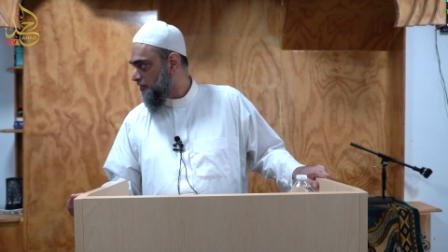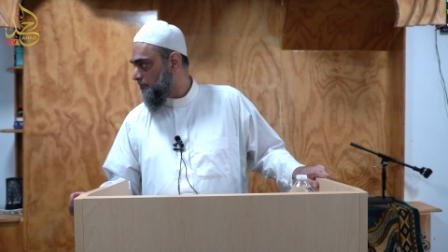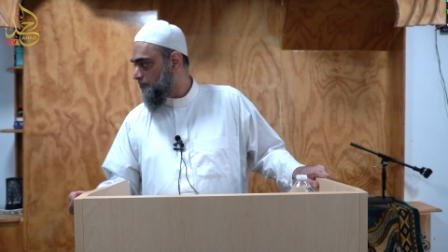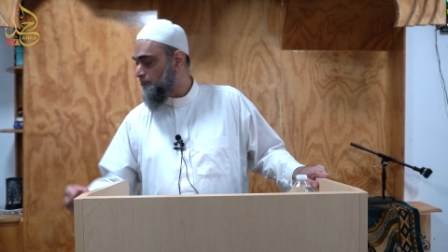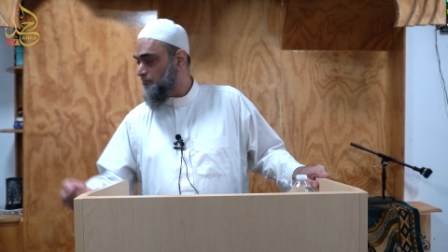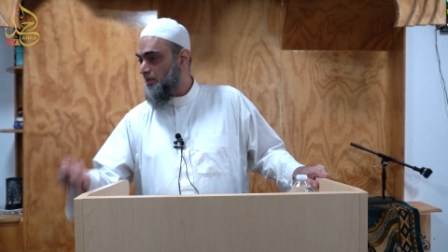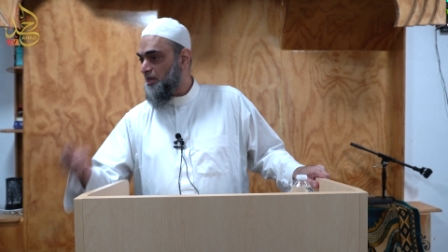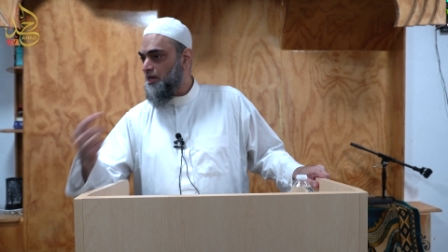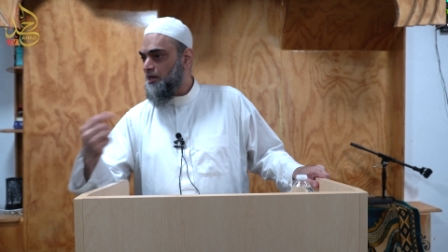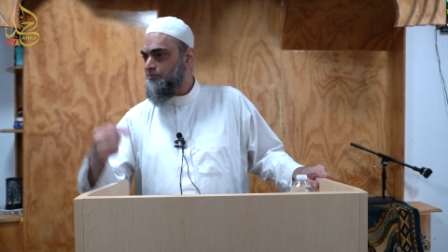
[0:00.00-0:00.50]

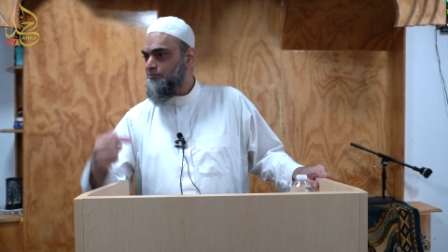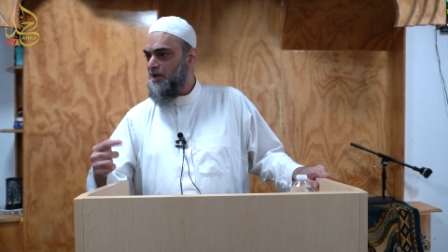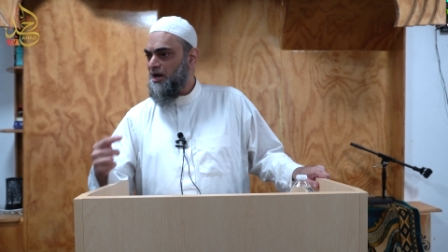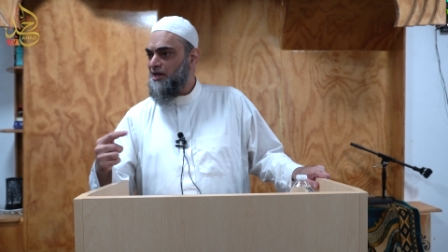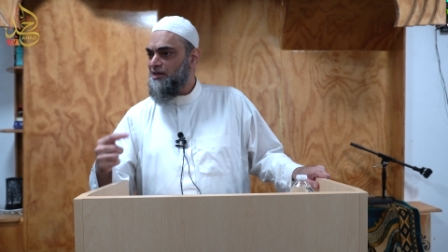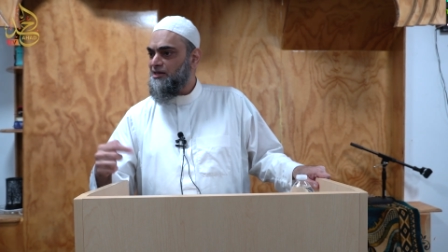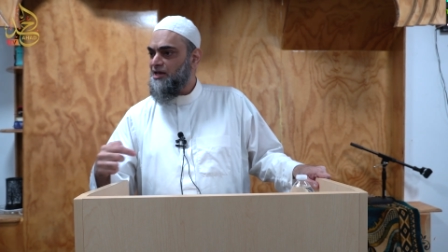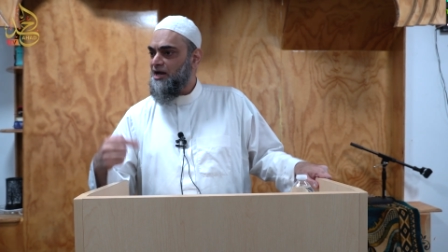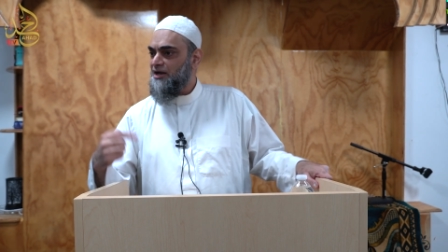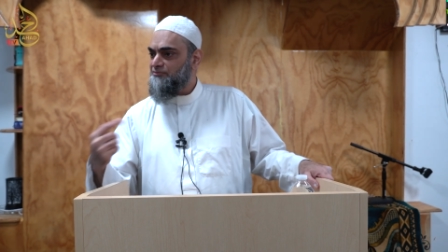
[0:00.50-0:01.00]
Make my
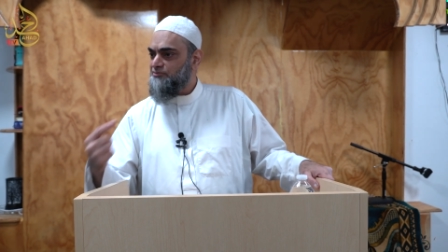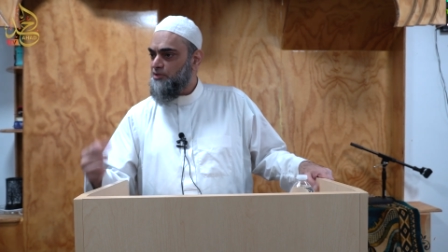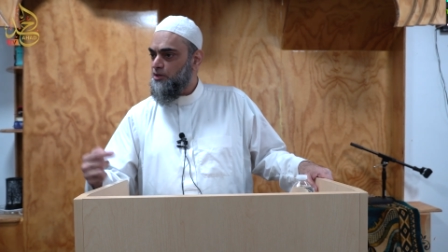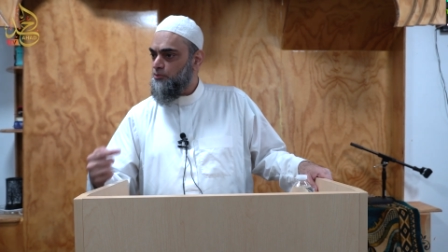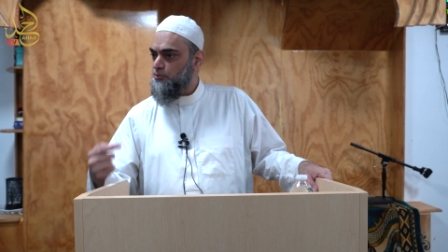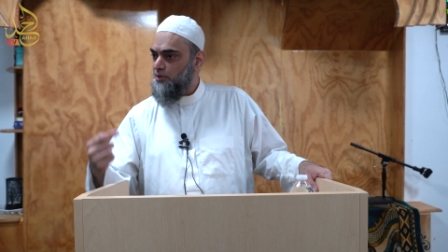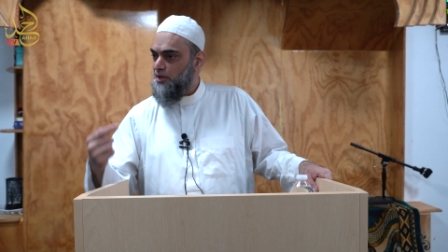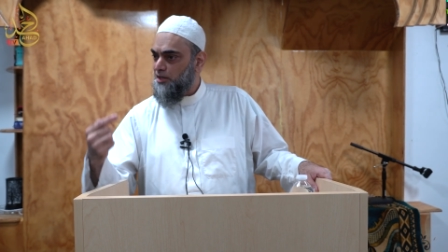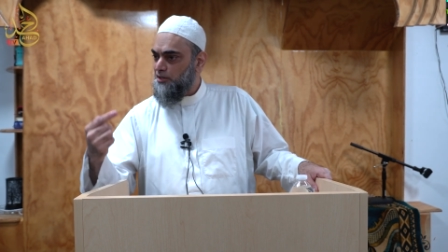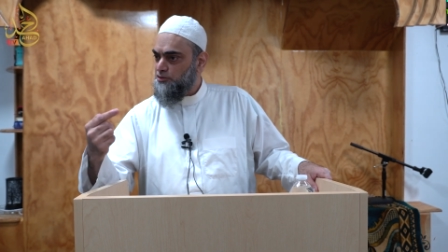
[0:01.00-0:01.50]
life the
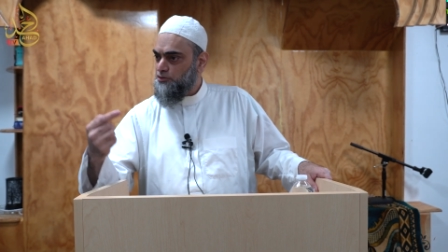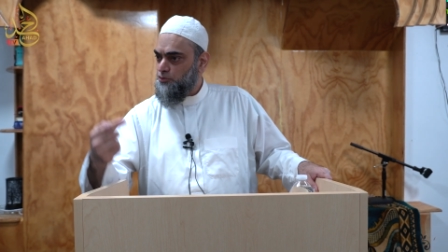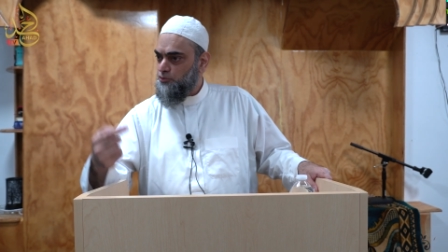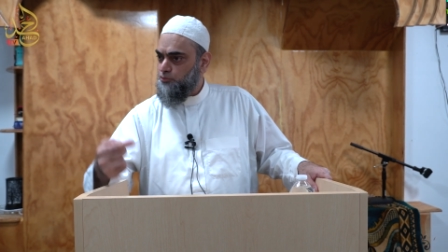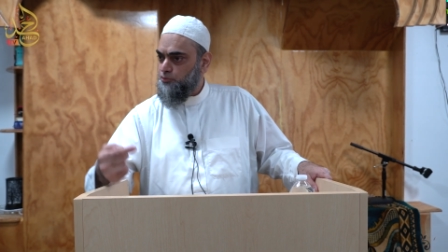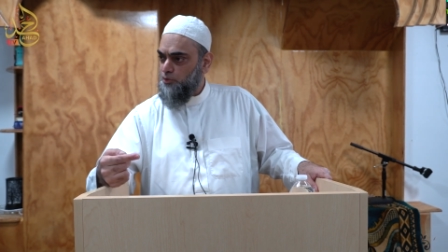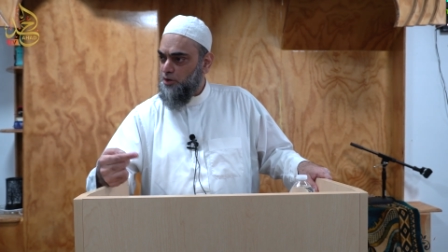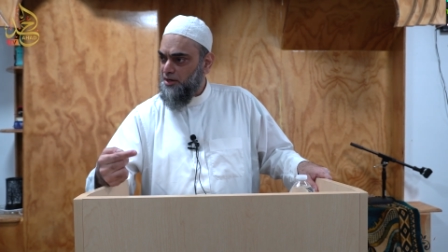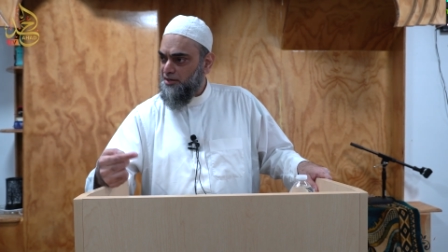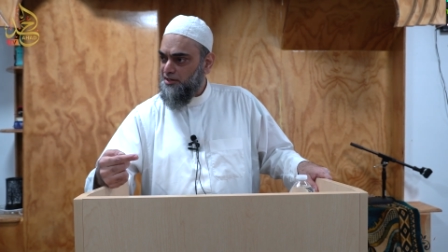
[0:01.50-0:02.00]
way you
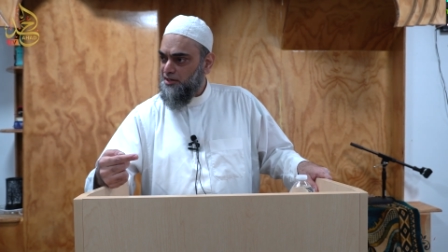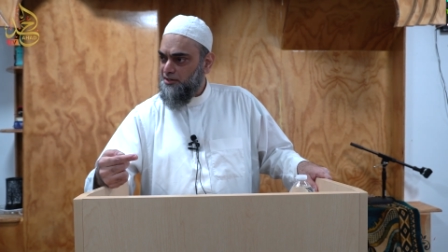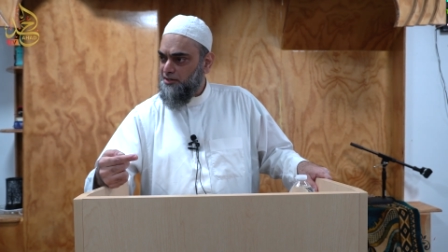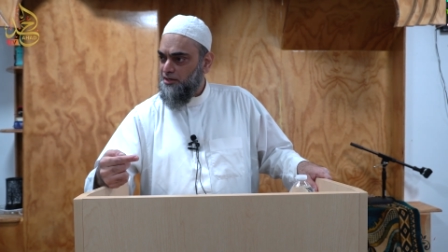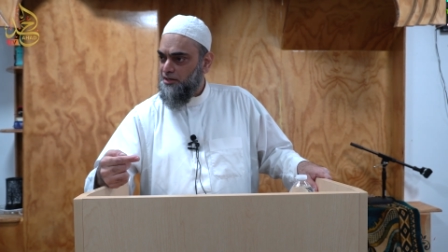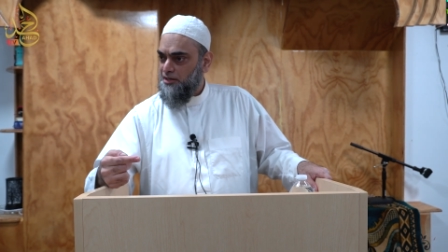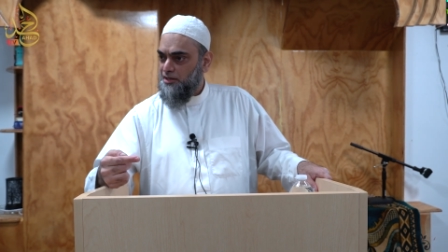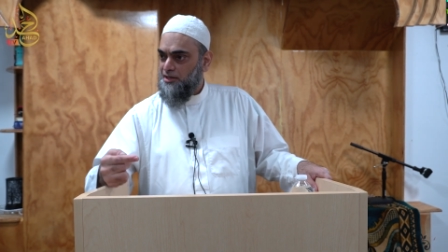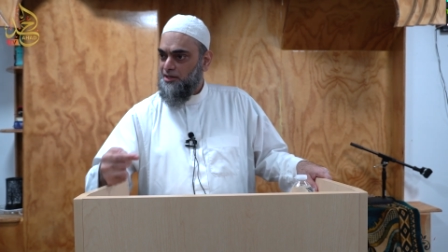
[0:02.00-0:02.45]
want it.